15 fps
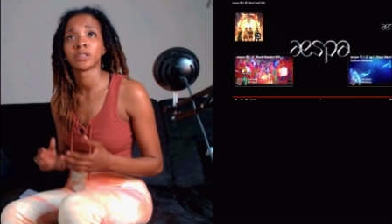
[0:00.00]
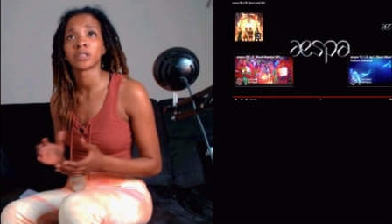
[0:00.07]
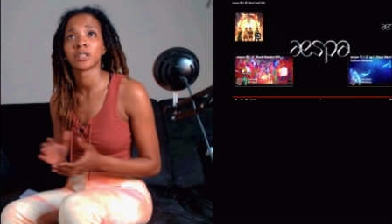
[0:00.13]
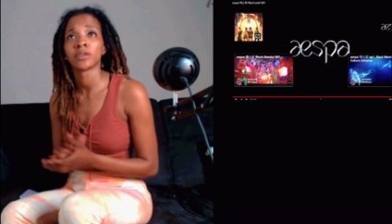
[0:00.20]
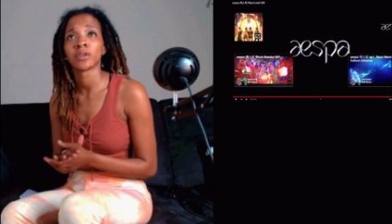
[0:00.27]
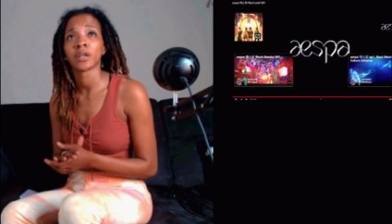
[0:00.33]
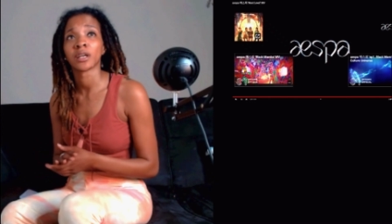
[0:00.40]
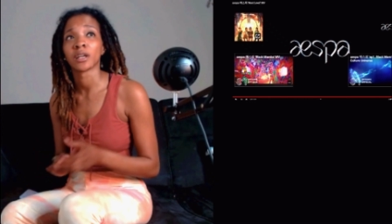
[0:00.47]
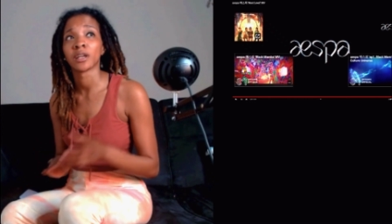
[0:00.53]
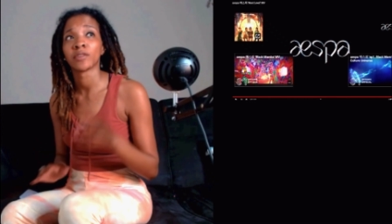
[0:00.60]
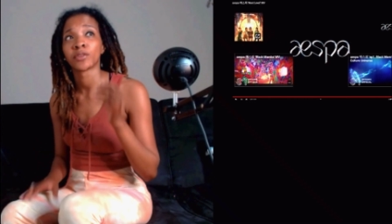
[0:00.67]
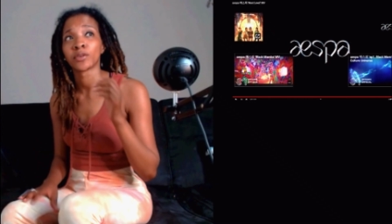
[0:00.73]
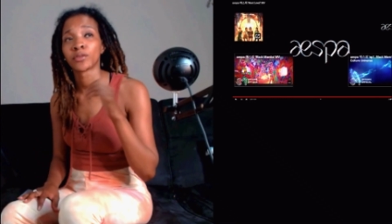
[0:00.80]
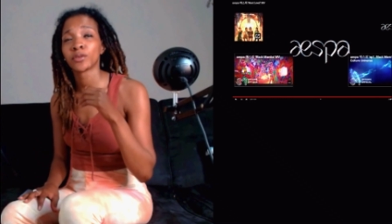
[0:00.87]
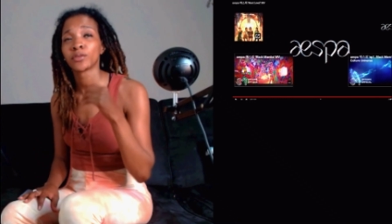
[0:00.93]
and stuff, like
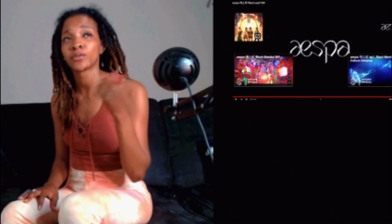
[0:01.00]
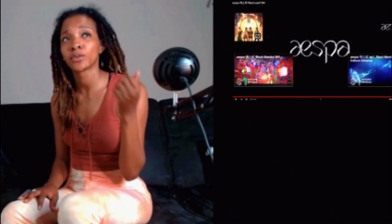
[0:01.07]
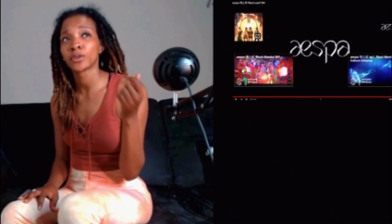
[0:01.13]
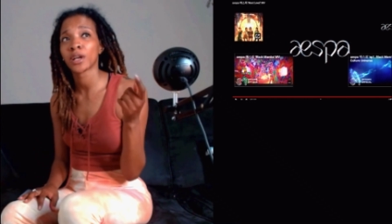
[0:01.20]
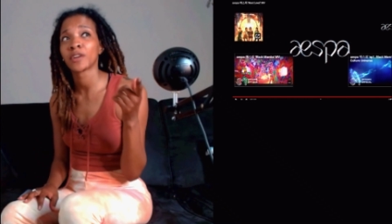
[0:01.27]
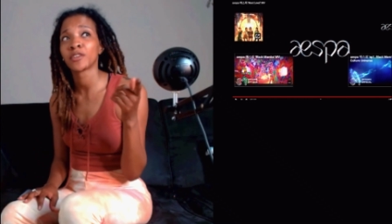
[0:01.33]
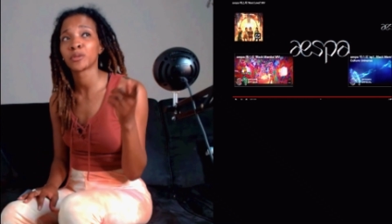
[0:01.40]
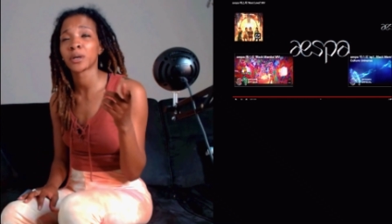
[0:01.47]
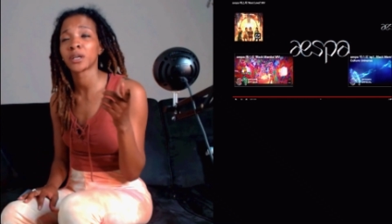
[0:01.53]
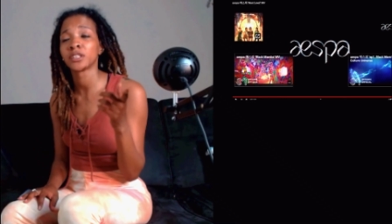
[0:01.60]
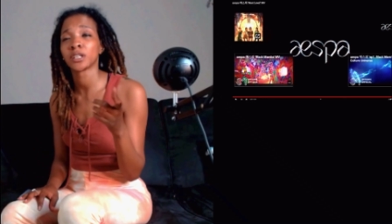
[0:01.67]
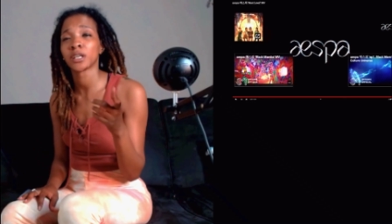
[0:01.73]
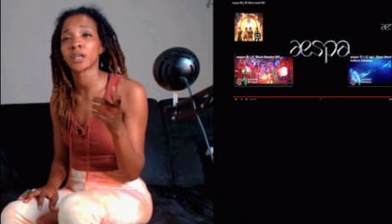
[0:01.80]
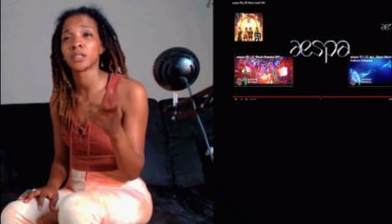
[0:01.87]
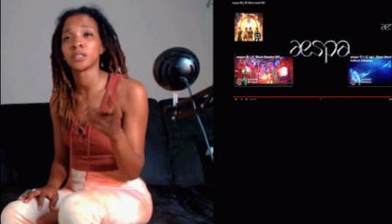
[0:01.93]
for real, everybody
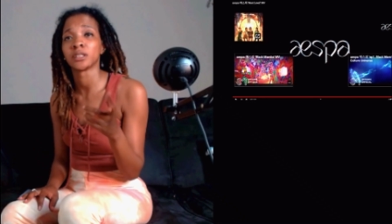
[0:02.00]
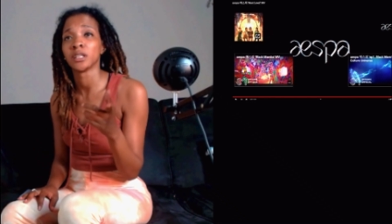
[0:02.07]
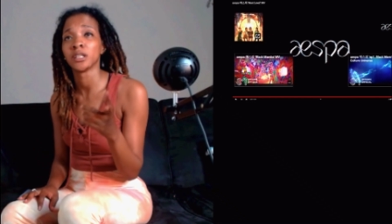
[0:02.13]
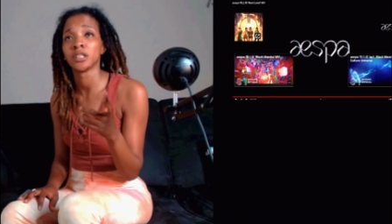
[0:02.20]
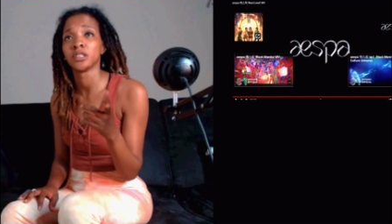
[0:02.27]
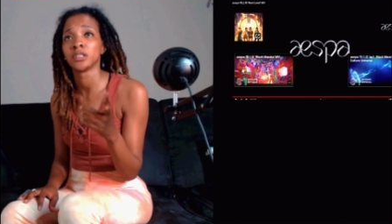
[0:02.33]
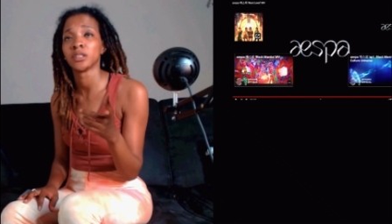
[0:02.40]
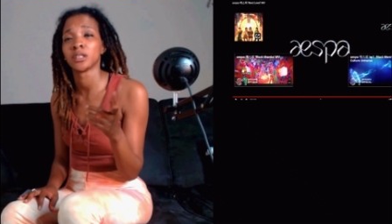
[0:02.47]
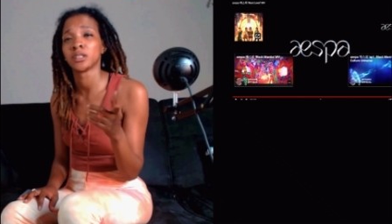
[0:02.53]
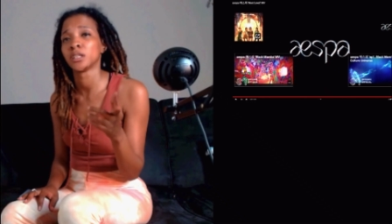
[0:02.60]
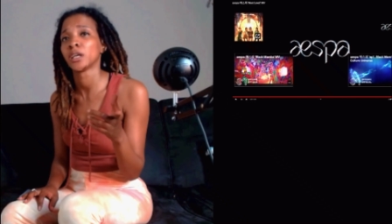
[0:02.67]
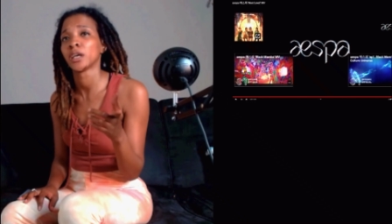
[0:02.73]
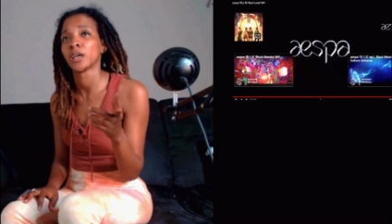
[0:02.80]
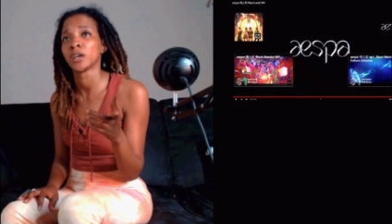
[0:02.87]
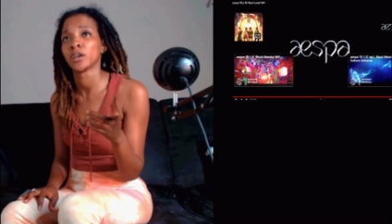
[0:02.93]
should have this energy that
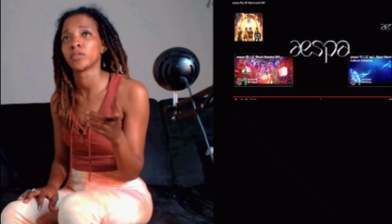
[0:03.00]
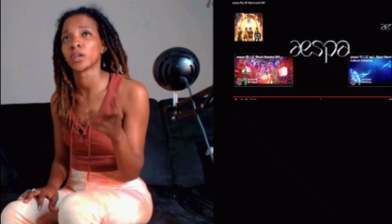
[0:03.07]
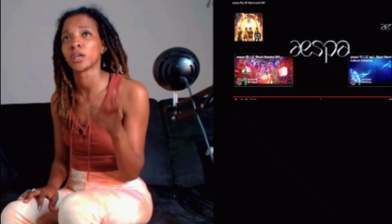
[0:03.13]
they have.